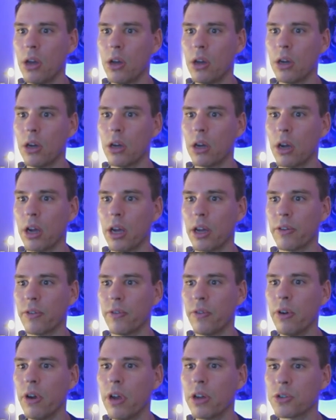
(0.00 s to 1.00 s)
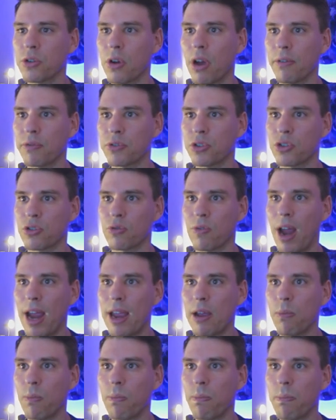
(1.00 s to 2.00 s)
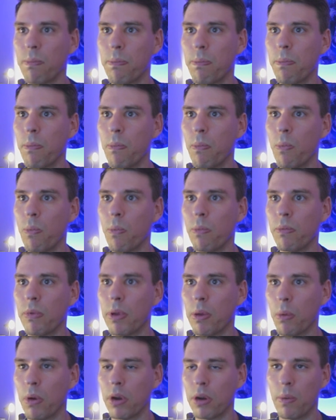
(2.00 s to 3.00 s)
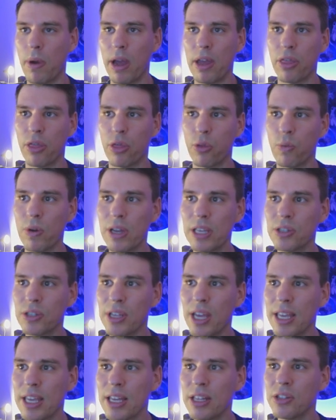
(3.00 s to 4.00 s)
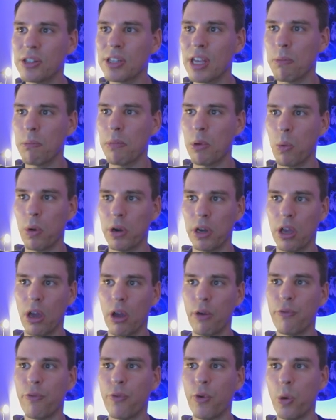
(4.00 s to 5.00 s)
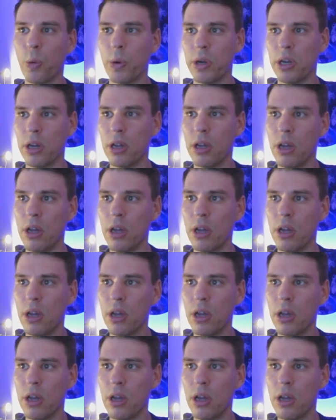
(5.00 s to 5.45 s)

All right, for our drive straight, we want to wait three seconds and we want to go forward.